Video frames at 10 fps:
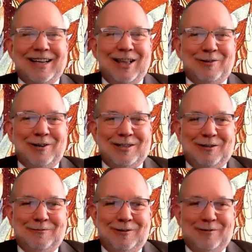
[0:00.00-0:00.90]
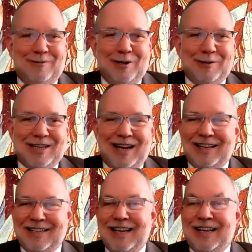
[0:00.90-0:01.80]
California Institute for Human
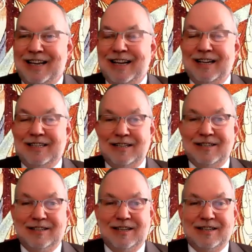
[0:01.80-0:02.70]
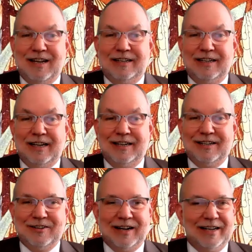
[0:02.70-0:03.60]
Science. It had existed since
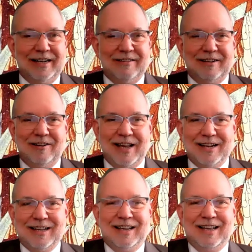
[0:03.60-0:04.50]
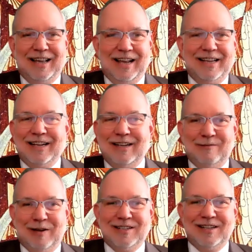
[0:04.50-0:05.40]
1992. I didn't even know that. And he hadn't
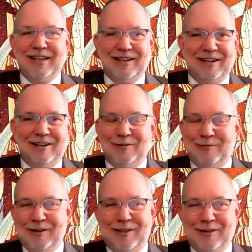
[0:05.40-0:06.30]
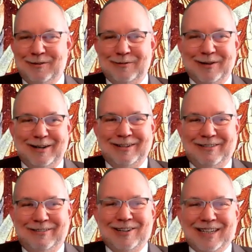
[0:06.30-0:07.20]
even mentioned it in the whole month of
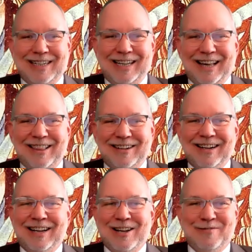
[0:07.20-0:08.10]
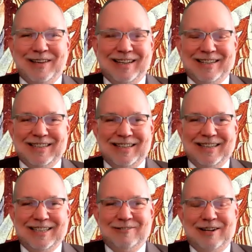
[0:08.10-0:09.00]
working together, because
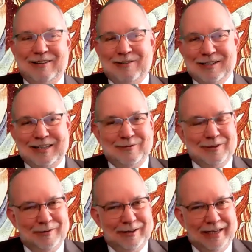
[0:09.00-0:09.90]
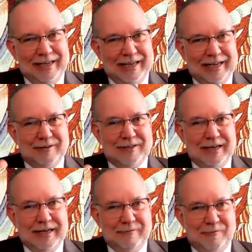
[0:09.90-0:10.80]
that's the way he was. He was really
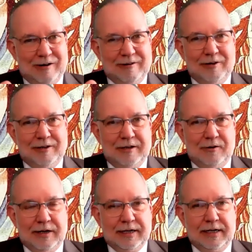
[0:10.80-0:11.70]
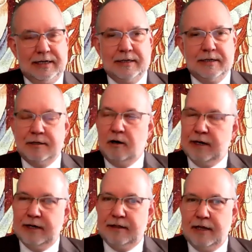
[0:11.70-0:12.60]
interested in what we were doing, and he did so
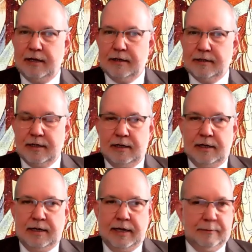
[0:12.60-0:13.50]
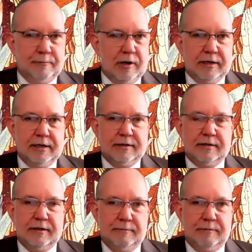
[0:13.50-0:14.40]
many things and brought
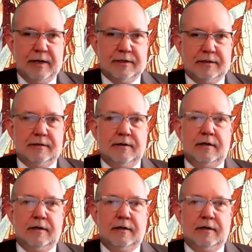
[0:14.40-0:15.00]
his immense